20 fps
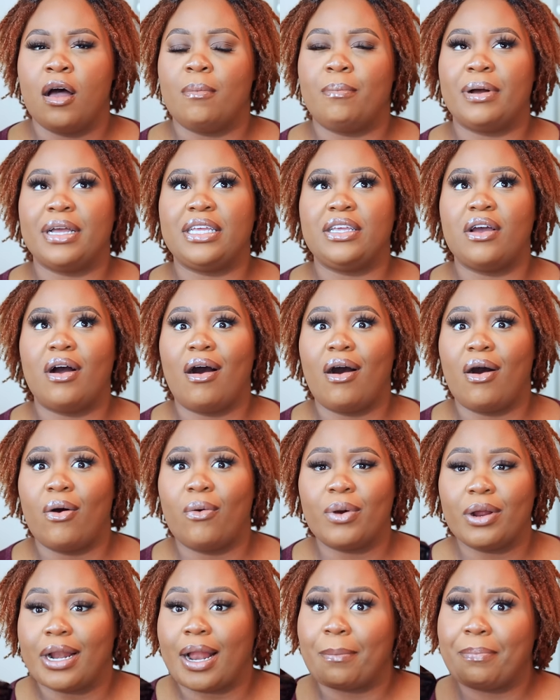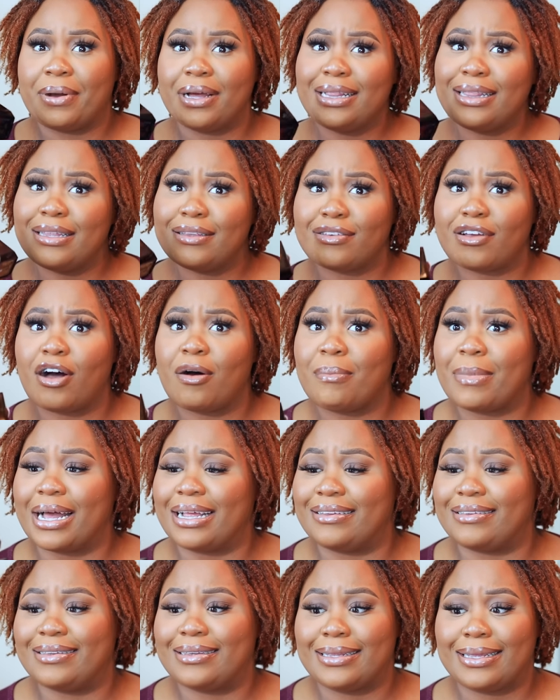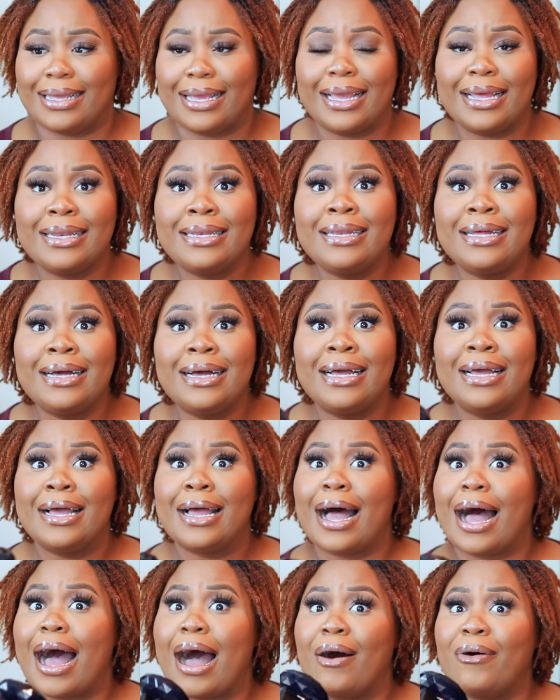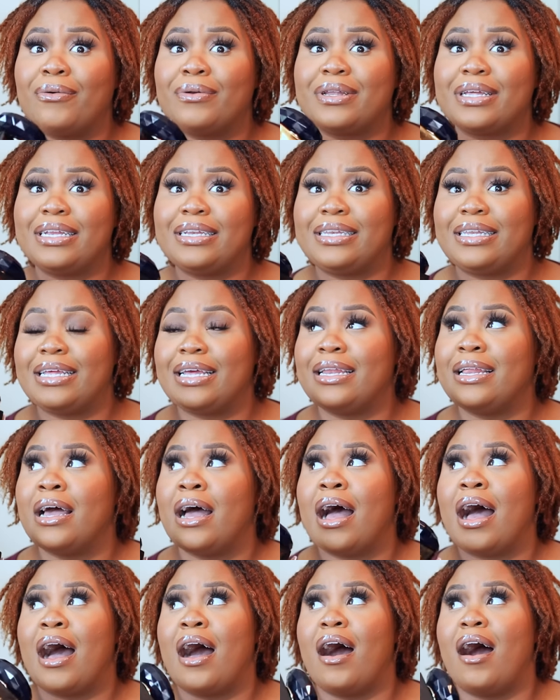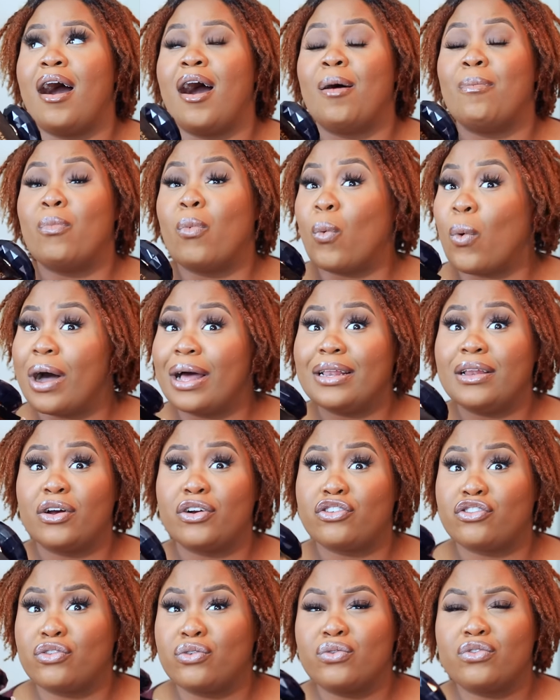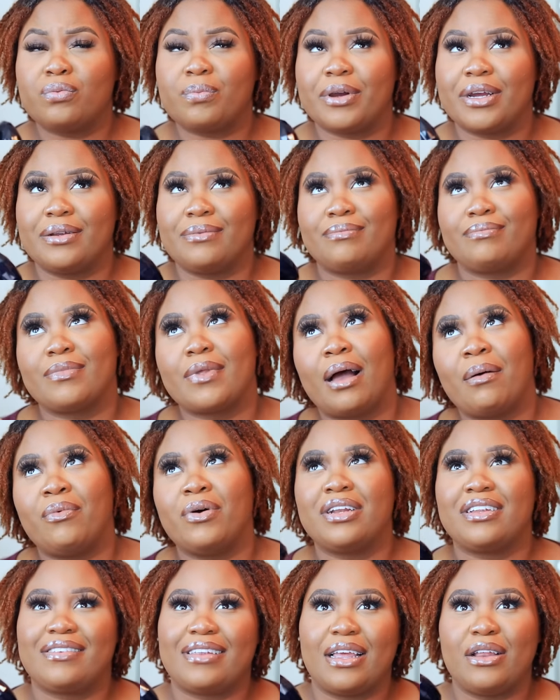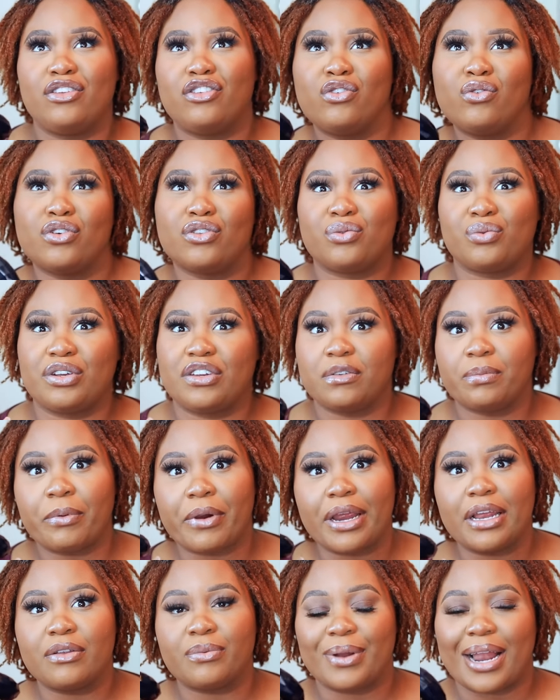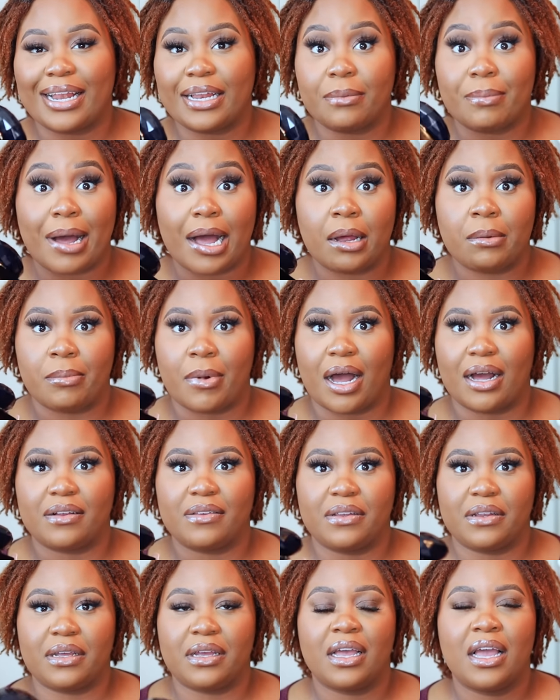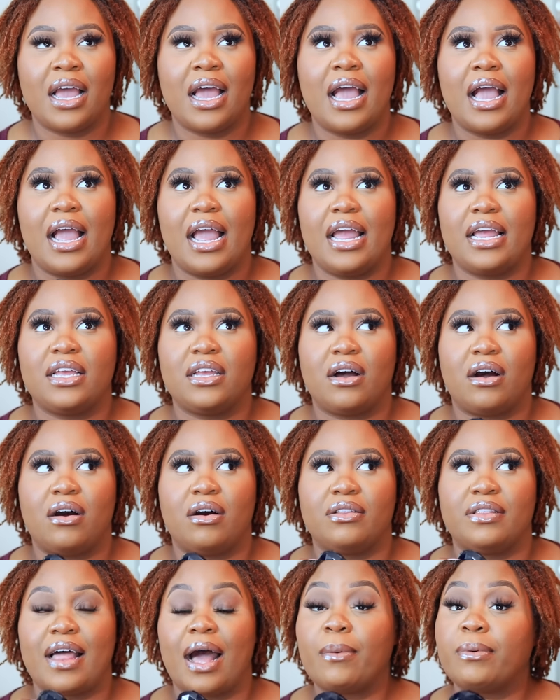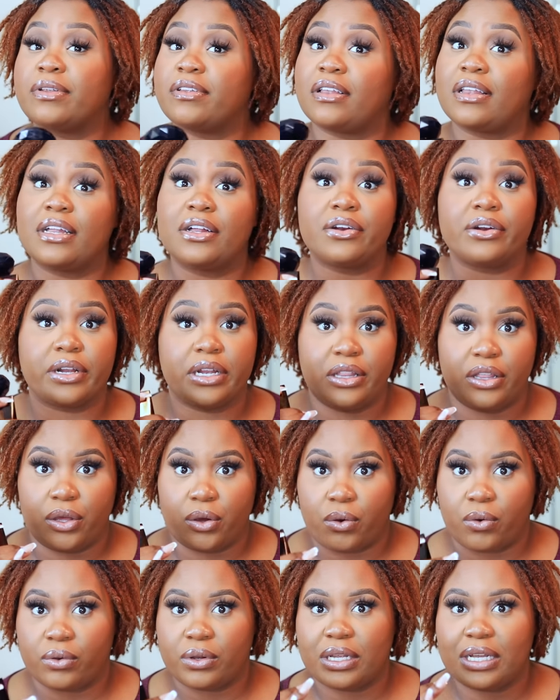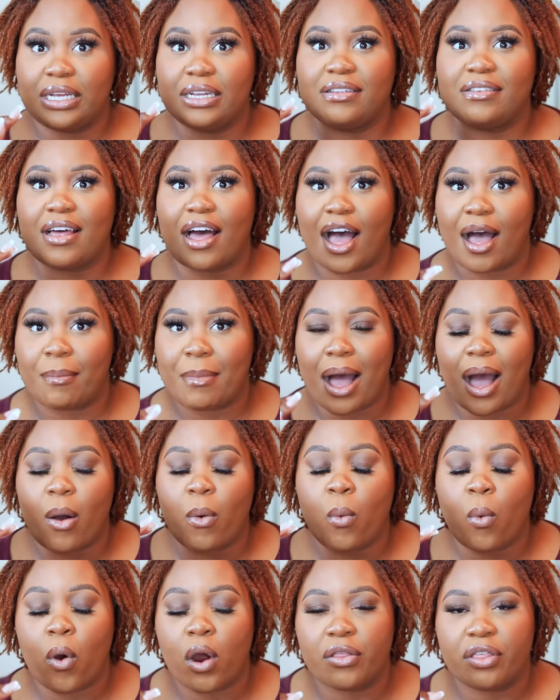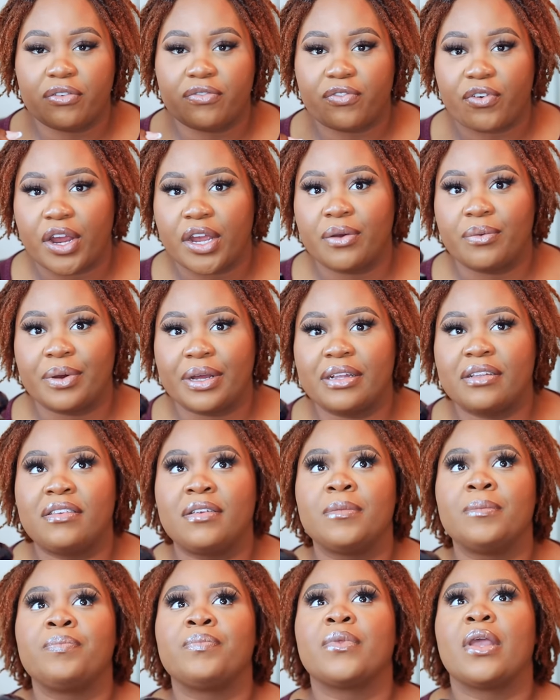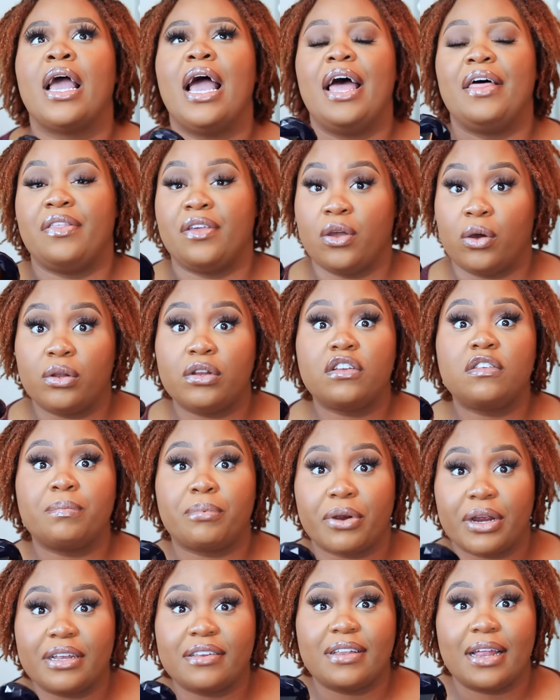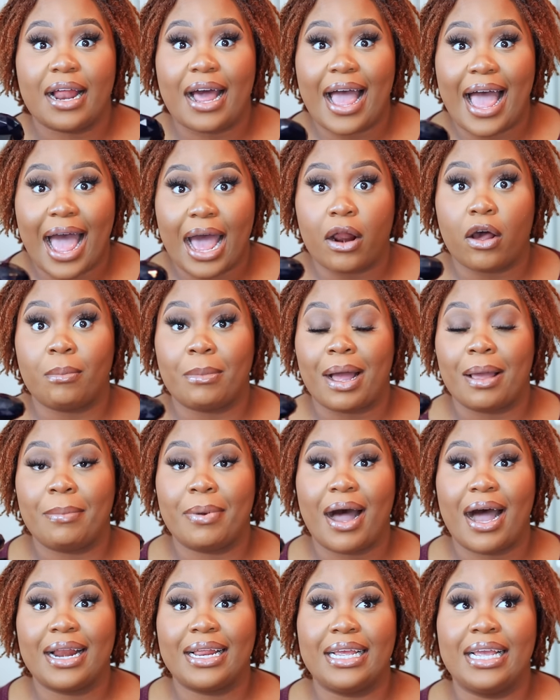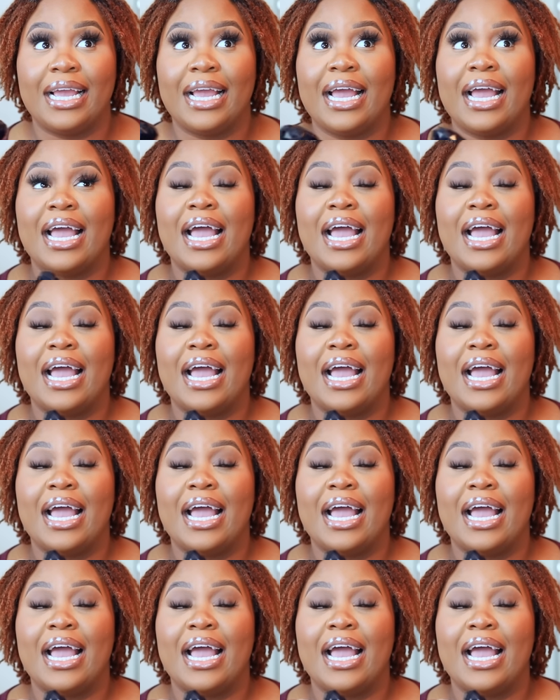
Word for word: But y'all, when I put this on my skin, I only did um, one or two sprays. I want to say two or three sprays when I did my unboxing. And y'all, that was literally the only time I wore the fragrance and the only sprays that I had on my body.